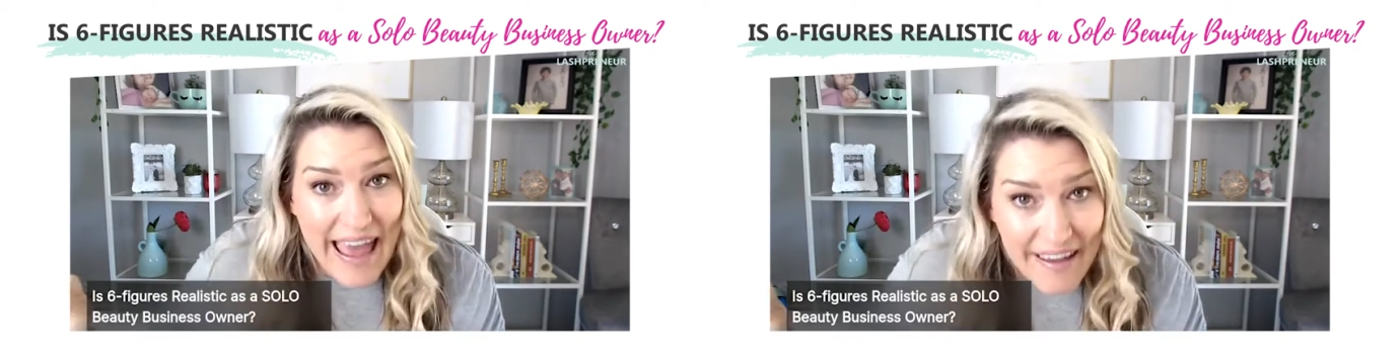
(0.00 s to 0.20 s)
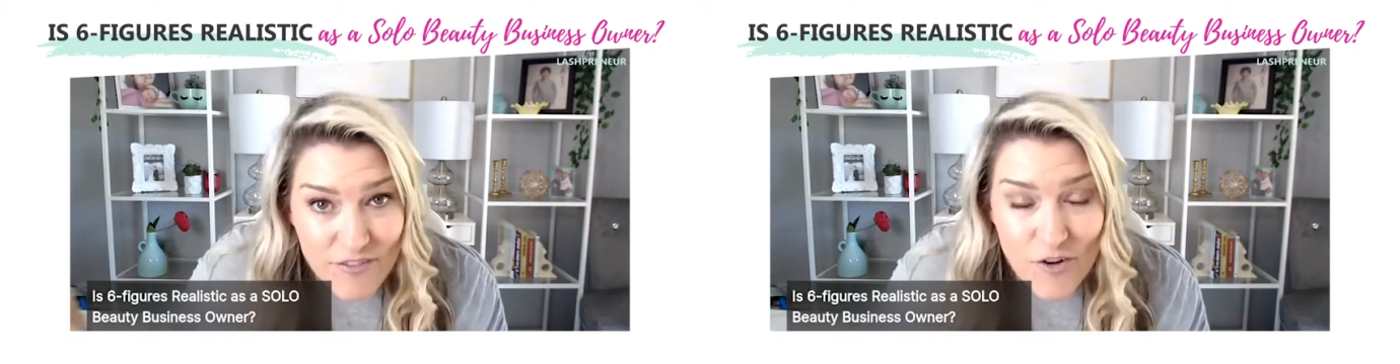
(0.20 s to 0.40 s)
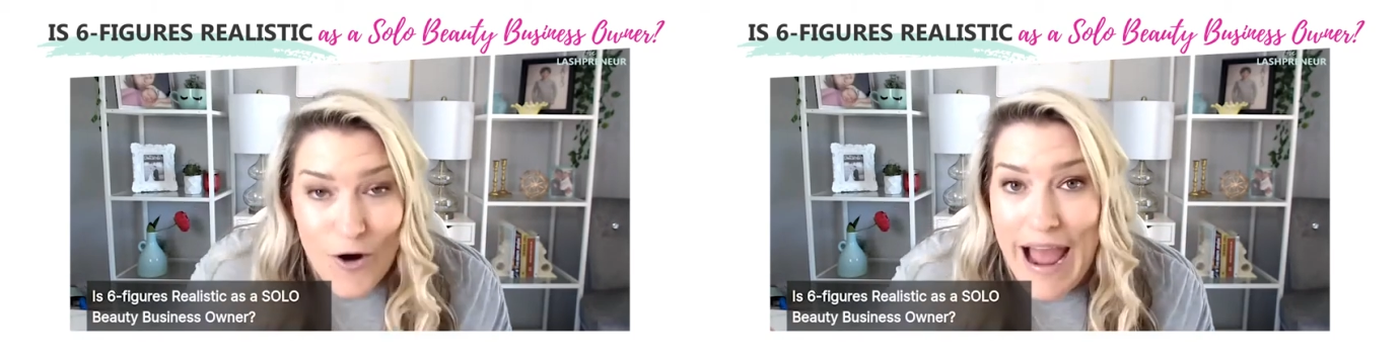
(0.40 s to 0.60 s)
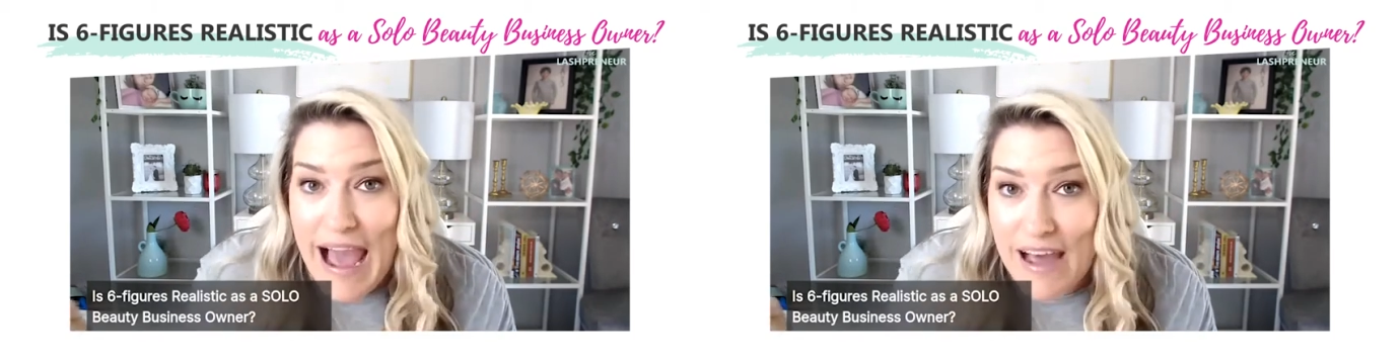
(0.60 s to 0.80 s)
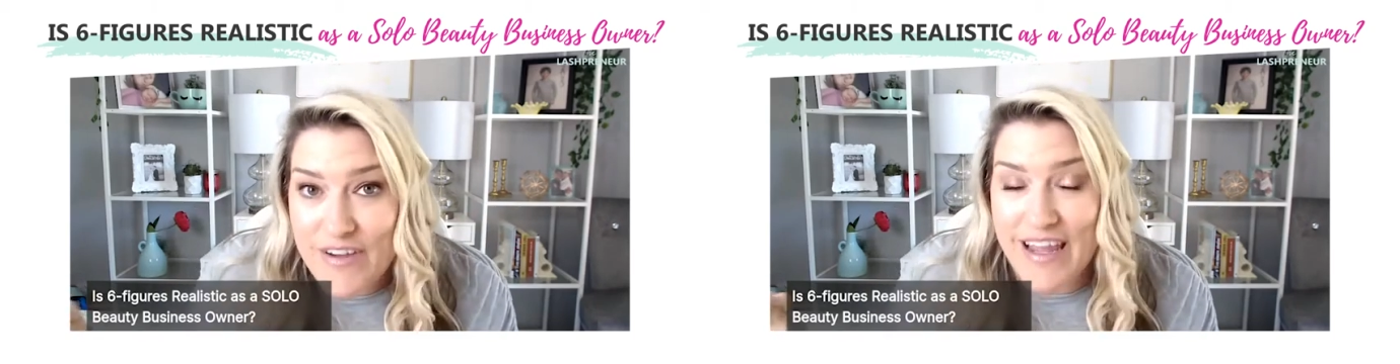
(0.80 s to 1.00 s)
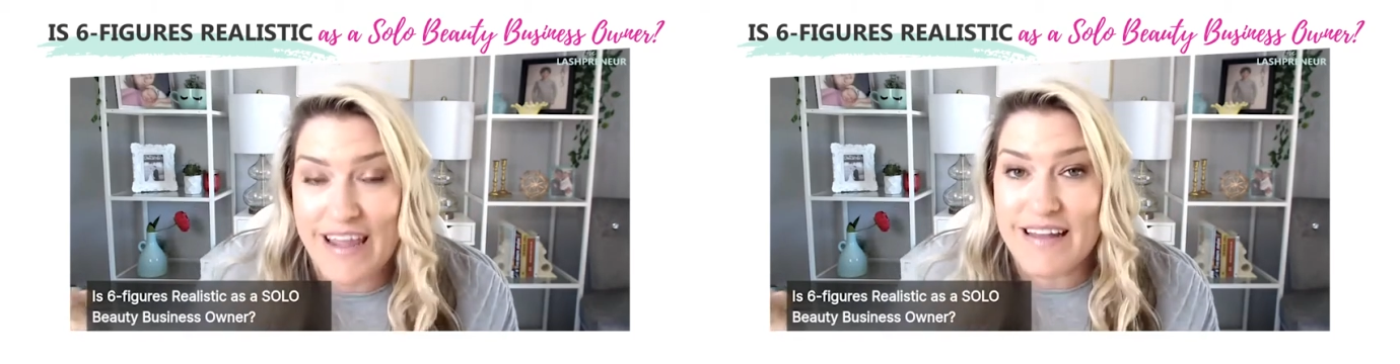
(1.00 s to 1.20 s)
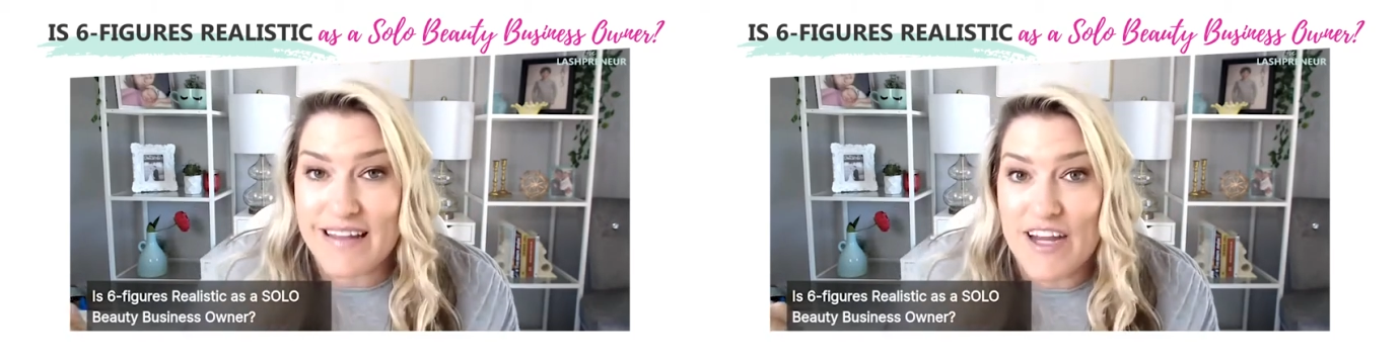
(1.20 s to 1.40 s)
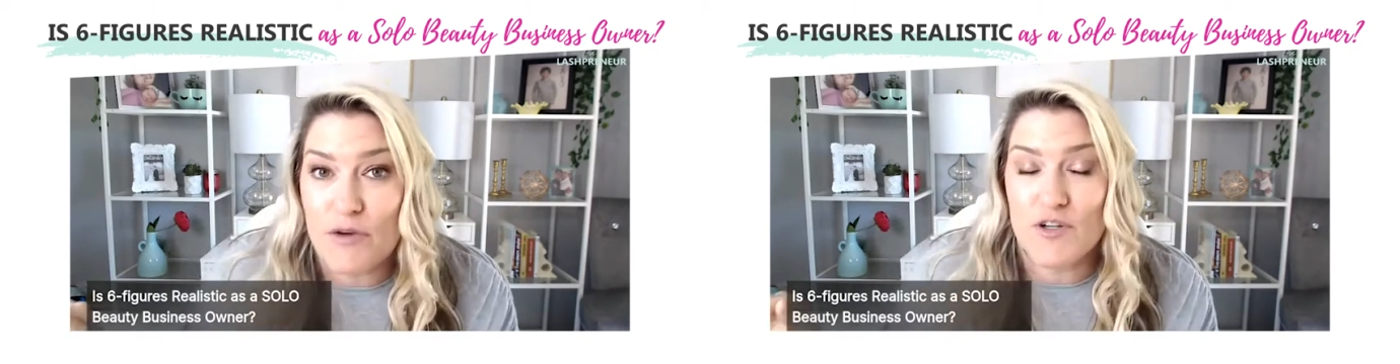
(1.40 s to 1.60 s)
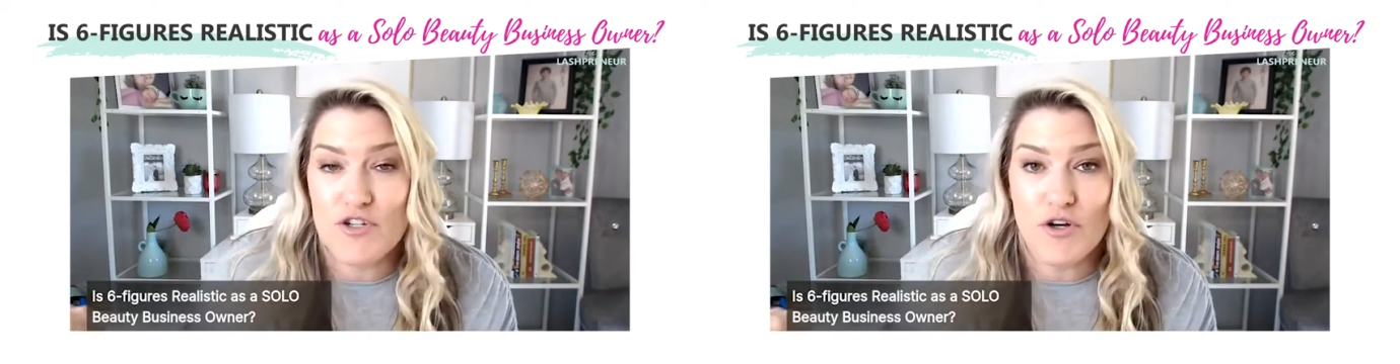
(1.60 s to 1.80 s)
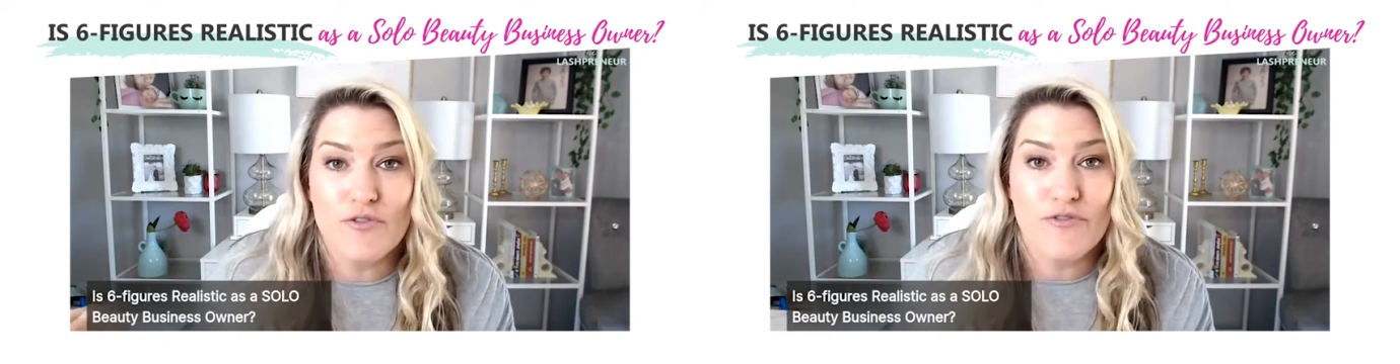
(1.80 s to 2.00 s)
ever having a client
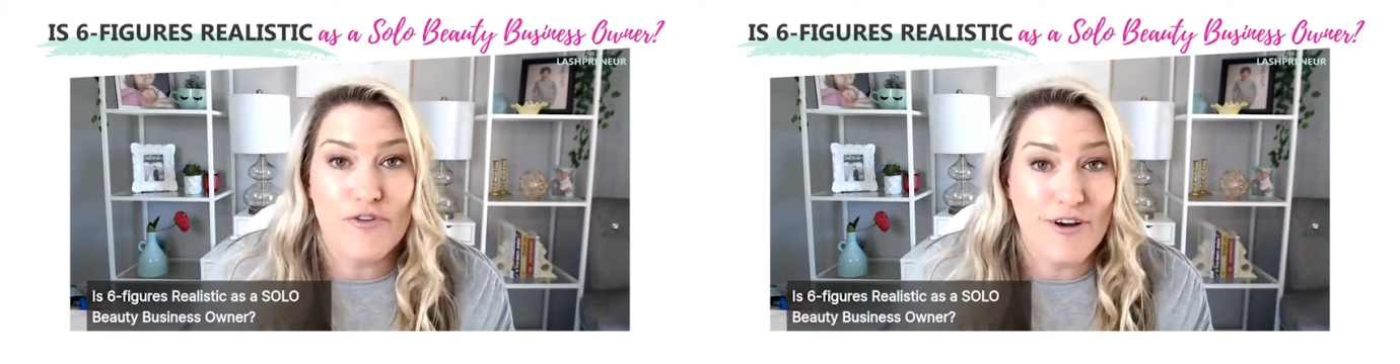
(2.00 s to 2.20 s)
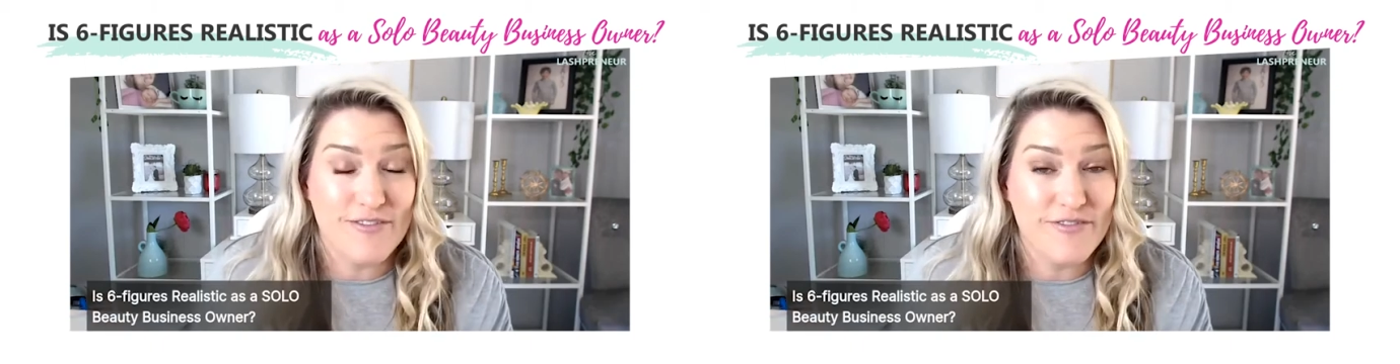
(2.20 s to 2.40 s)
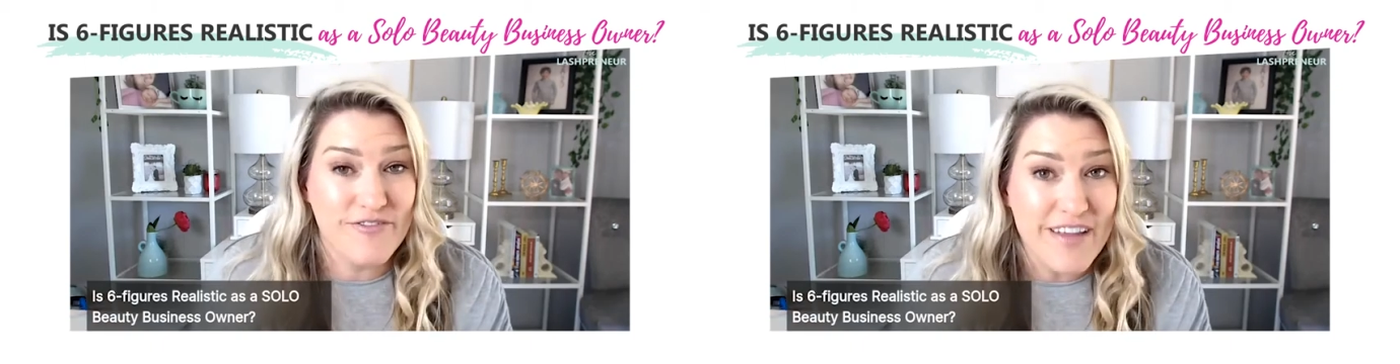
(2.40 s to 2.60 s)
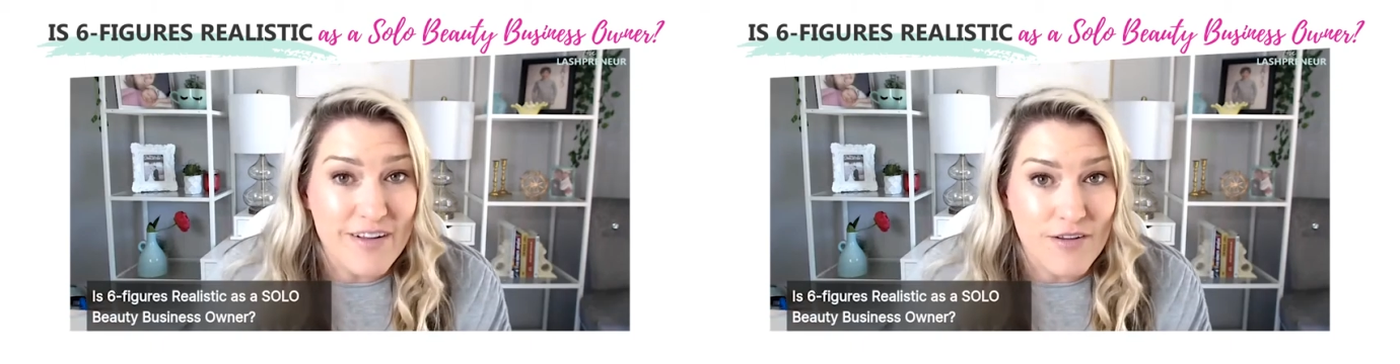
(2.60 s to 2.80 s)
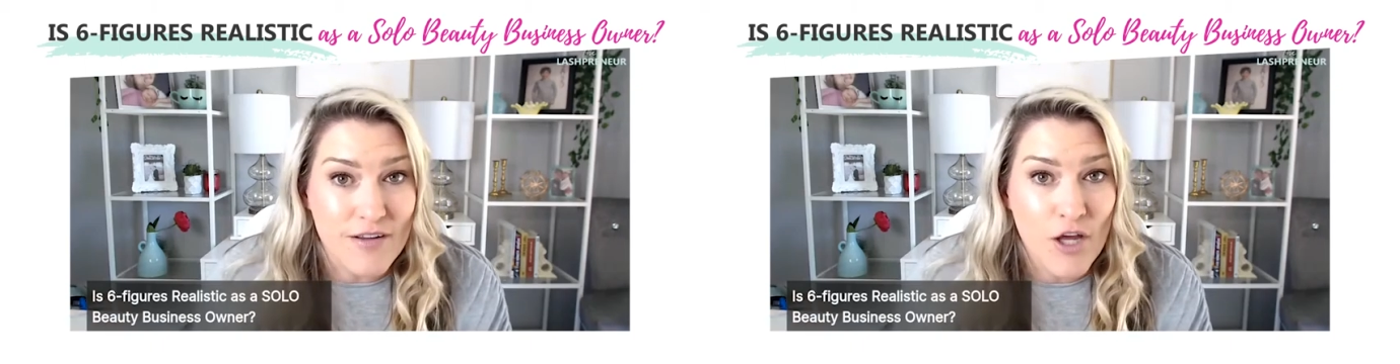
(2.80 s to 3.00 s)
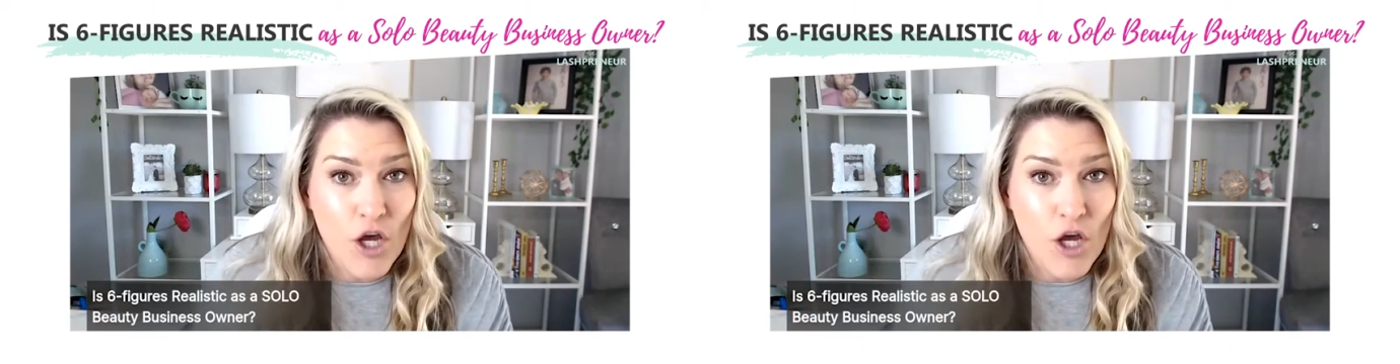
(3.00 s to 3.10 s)
return for a fill?